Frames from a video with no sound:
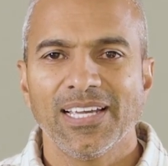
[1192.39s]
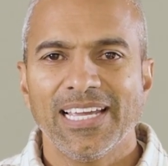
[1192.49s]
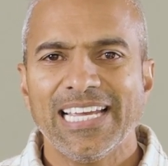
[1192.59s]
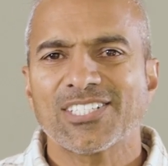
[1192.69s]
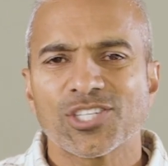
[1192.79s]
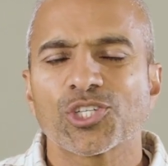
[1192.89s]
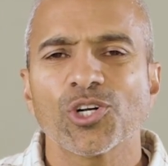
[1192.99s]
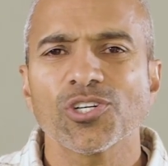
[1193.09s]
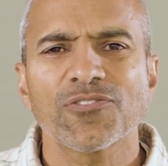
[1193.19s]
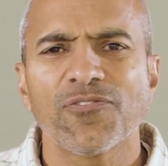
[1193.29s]
Is the
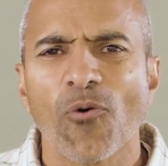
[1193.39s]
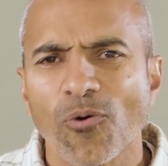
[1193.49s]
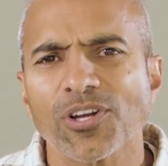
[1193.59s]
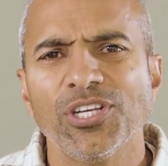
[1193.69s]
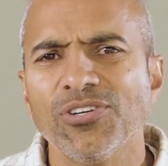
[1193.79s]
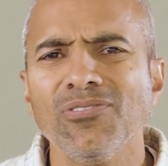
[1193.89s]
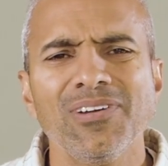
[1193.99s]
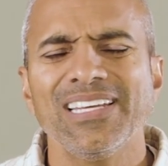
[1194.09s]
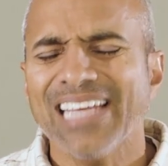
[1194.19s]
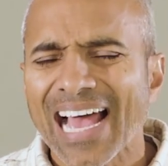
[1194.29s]
church for you?
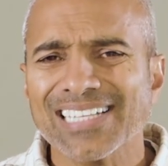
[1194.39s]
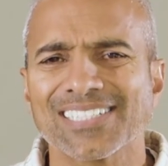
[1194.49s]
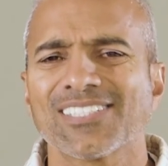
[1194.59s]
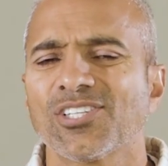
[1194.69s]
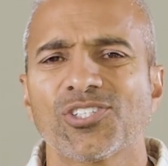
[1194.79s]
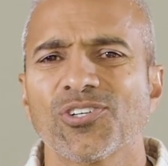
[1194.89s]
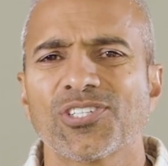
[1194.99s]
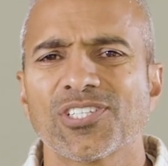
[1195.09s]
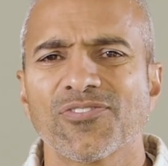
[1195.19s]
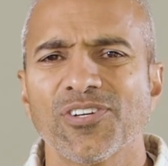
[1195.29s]
Yes, the church
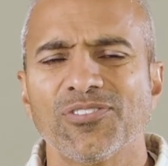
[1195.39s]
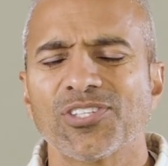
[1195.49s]
is for you.